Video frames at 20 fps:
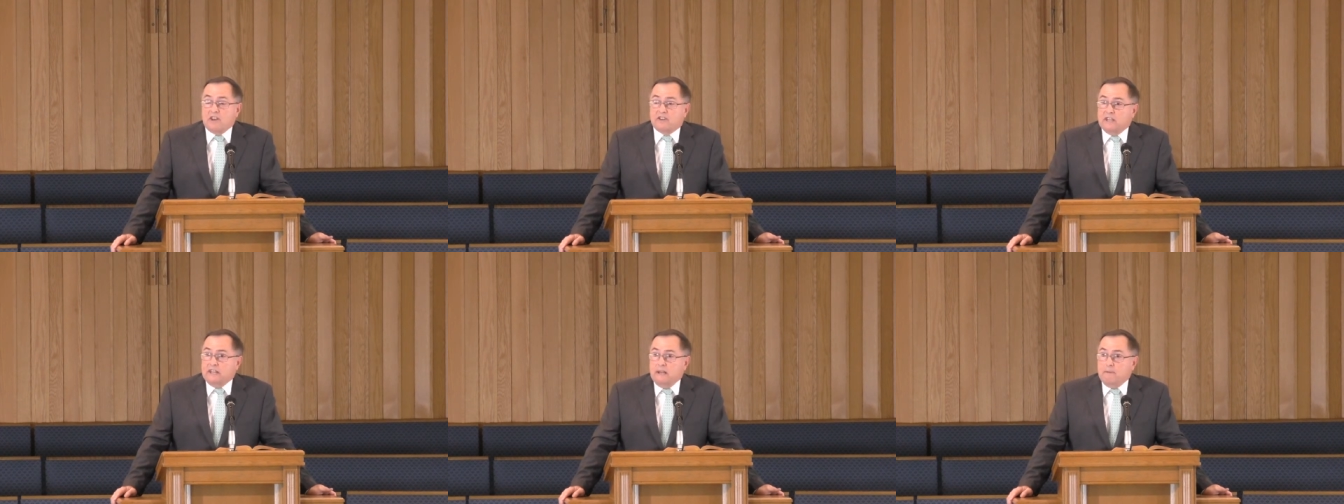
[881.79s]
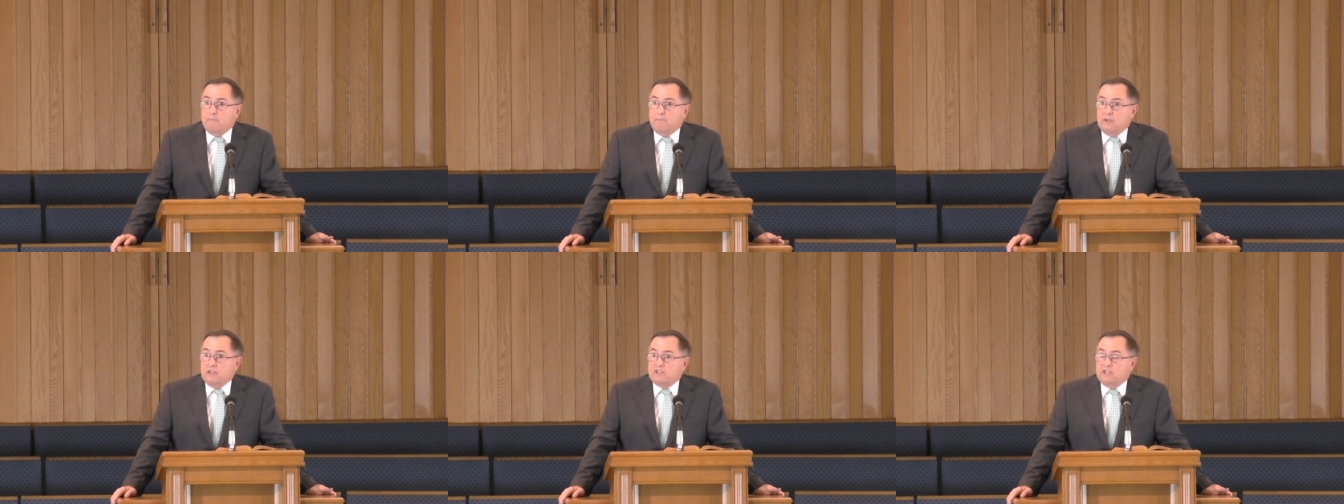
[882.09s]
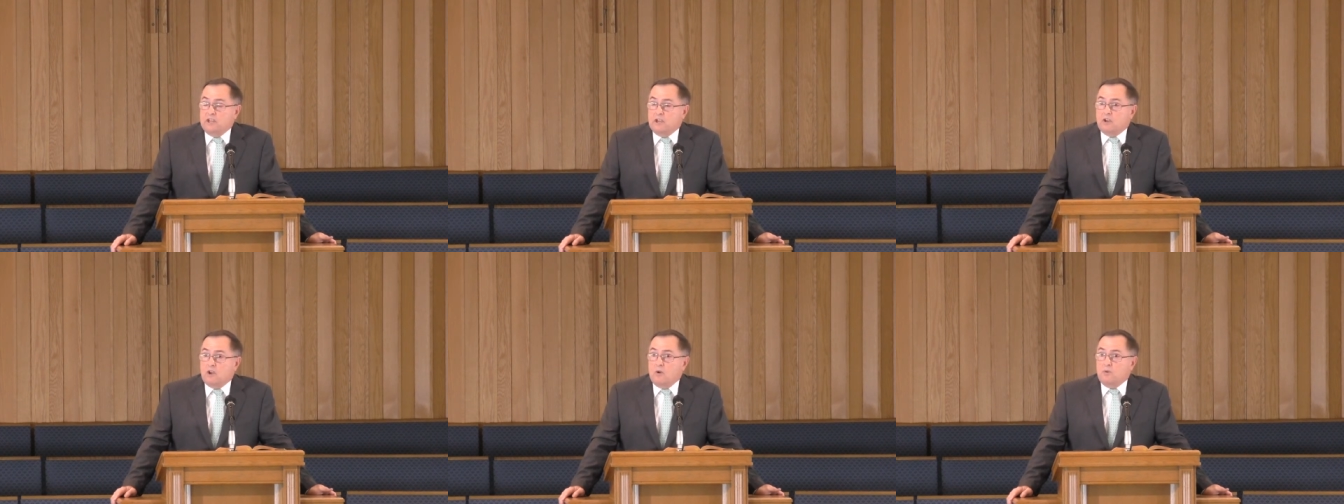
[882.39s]
to get
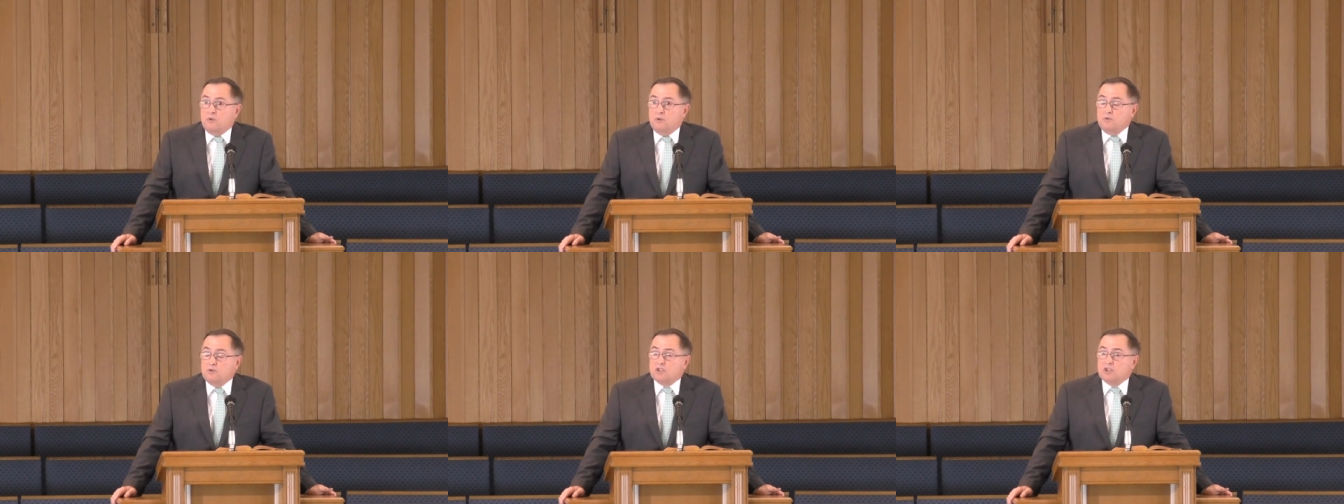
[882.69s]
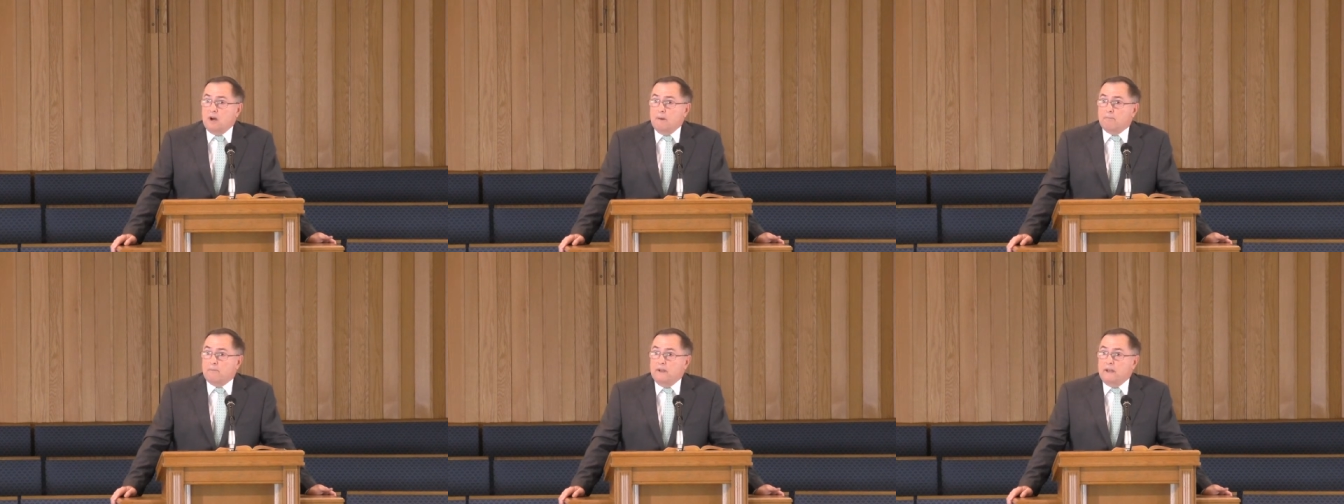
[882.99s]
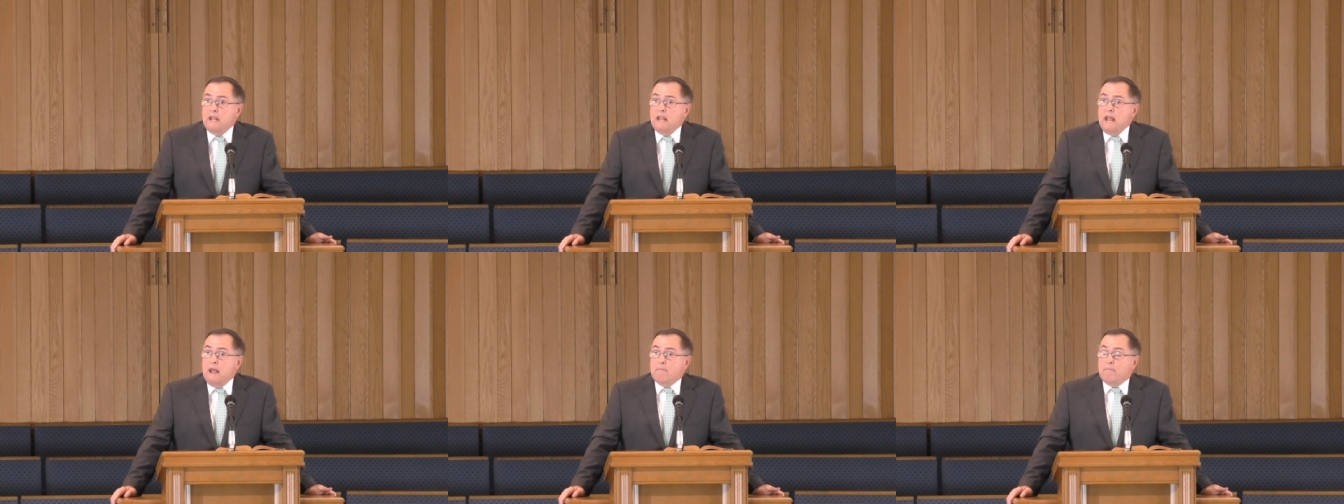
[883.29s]
busy and go do something,
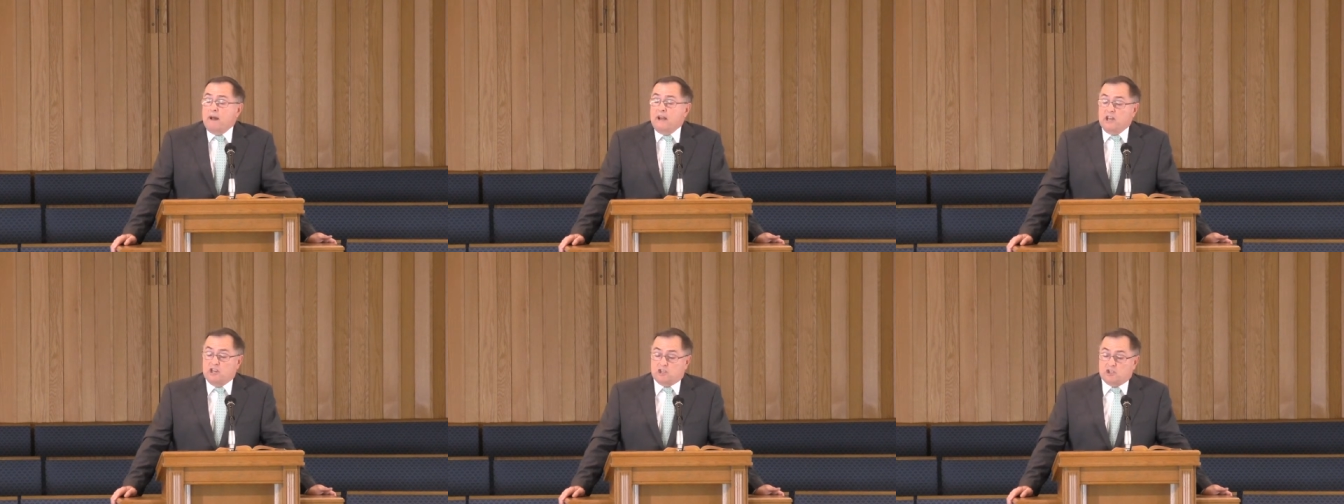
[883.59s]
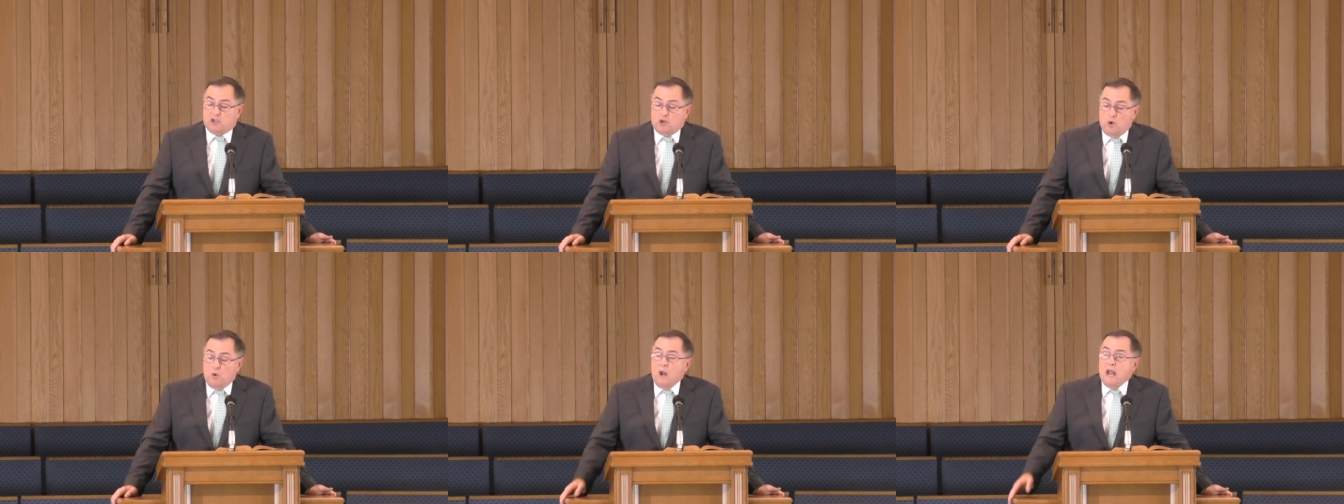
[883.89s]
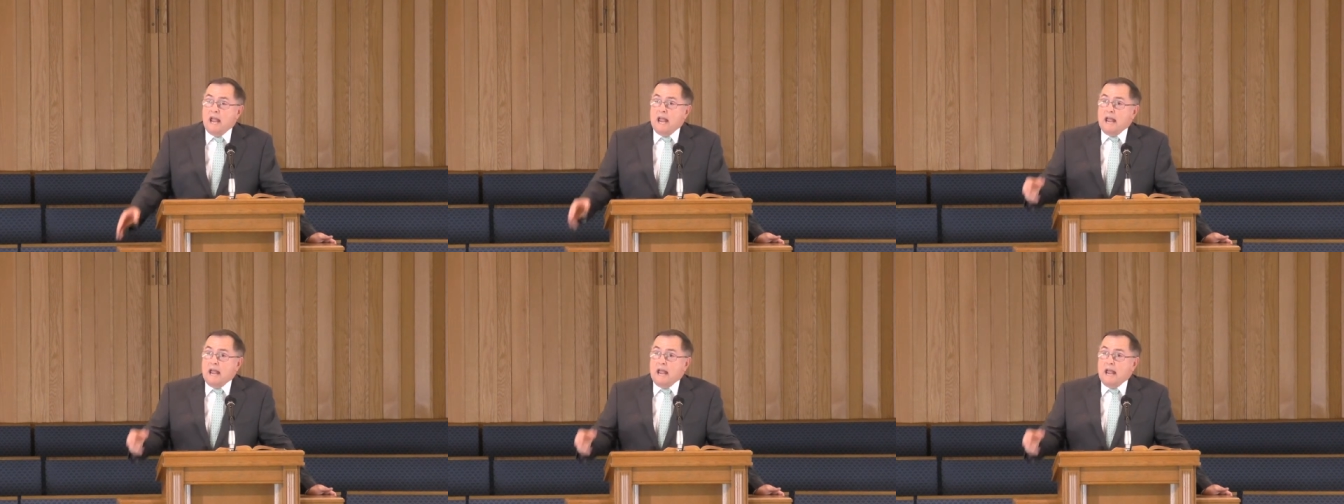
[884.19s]
but it's to